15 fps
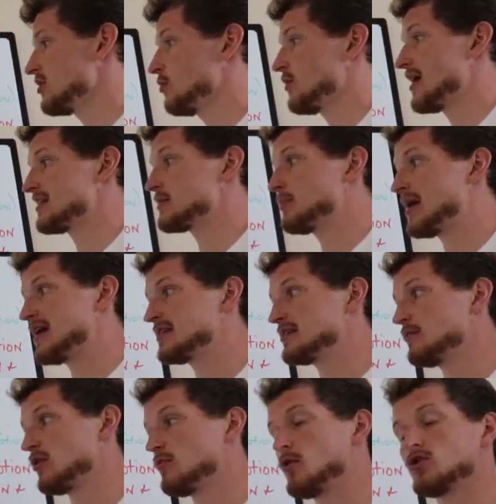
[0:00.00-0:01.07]
that we had to pay
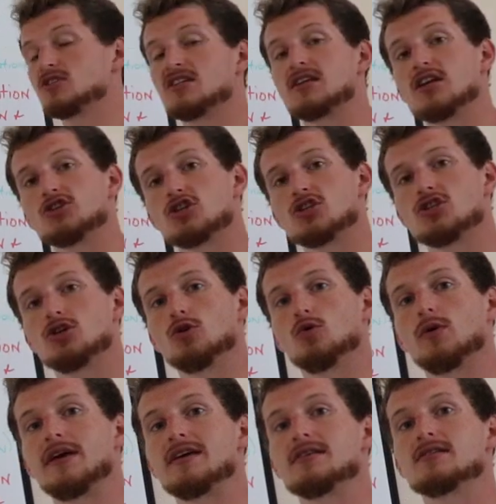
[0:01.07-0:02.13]
some of the most attention
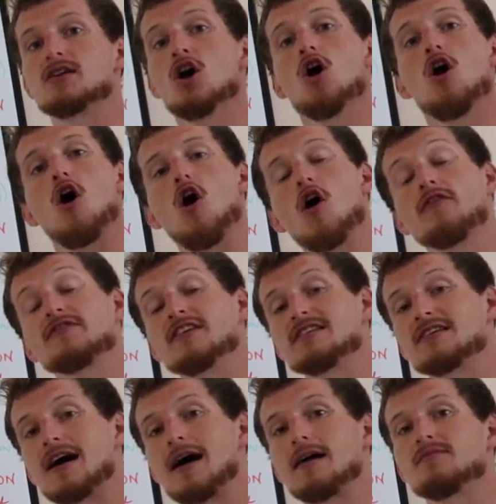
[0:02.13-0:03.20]
to, is
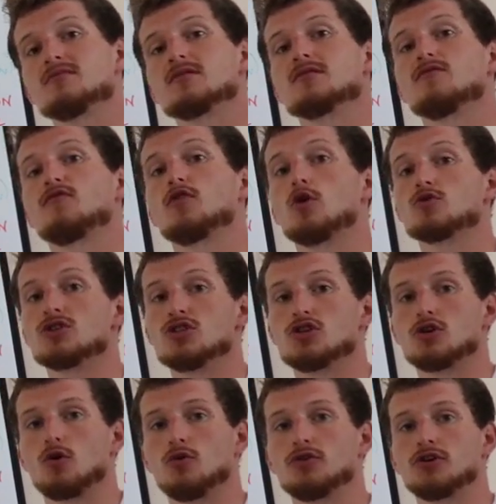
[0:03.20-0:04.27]
oftentimes frozen
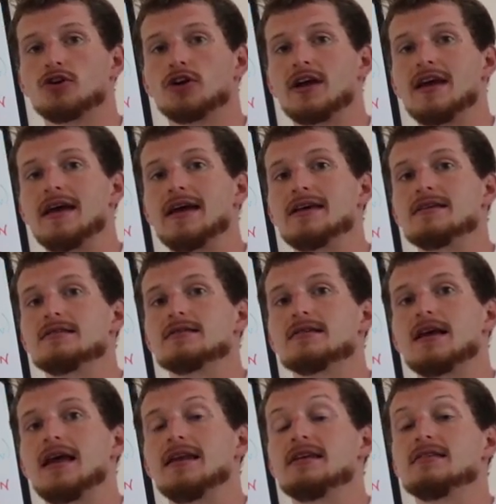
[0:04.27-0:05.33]
shoulder
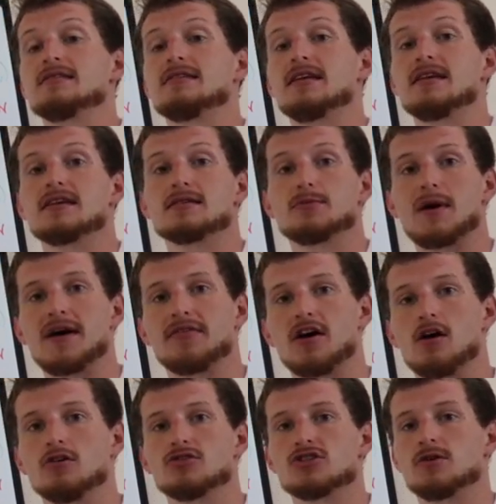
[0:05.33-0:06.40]
is an insidious
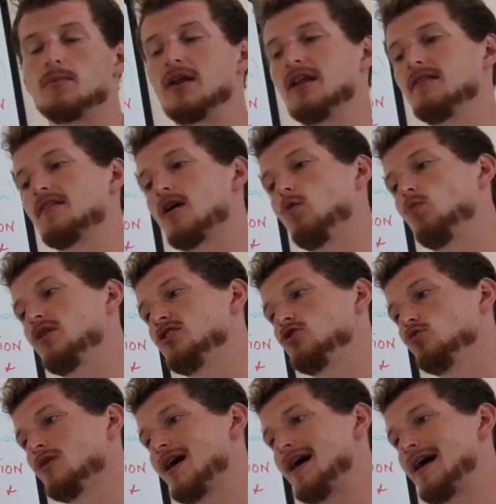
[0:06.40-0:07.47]
pathology, meaning that we
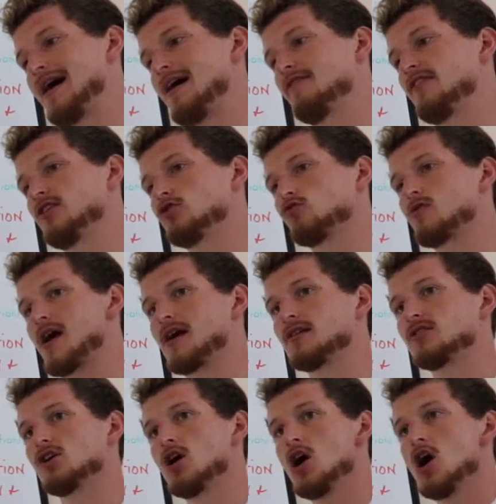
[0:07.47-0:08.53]
do not have a
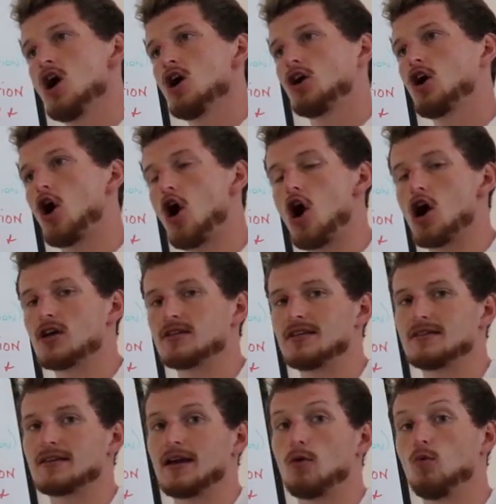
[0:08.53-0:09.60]
direct cause
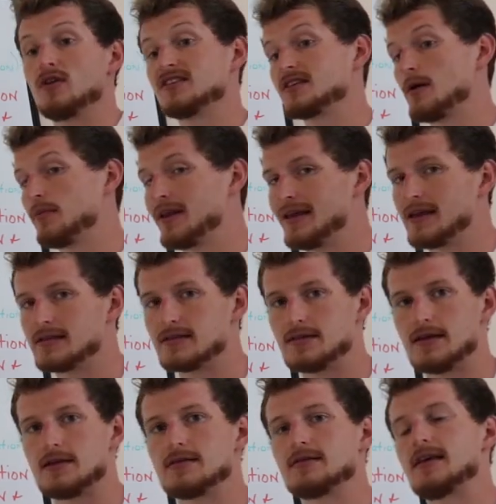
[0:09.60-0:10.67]
that's like when somebody gets
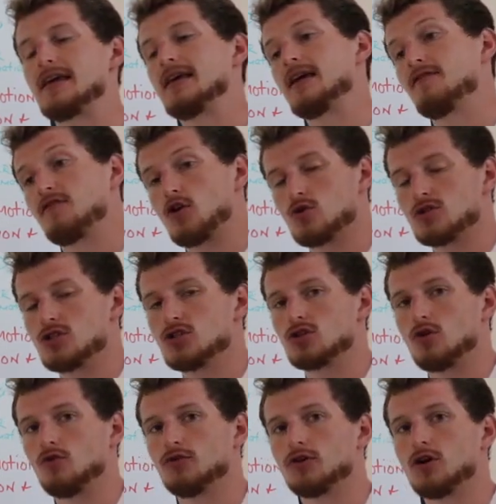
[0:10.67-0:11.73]
this, they get frozen
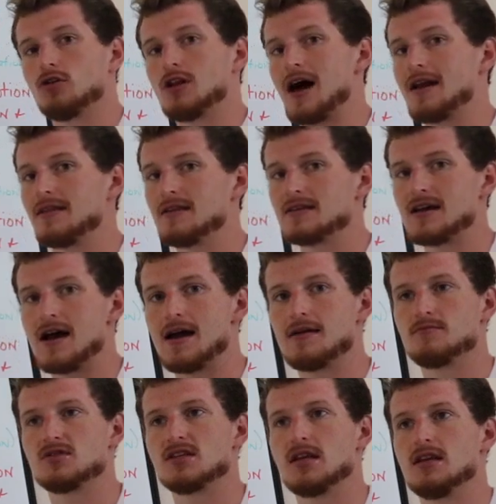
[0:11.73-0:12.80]
shoulder. A lot of the
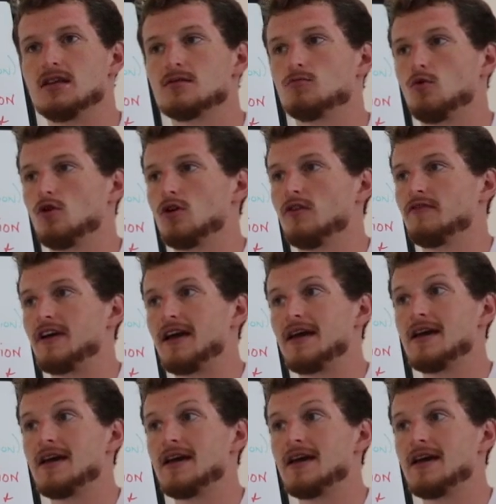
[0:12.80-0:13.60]
times it is more of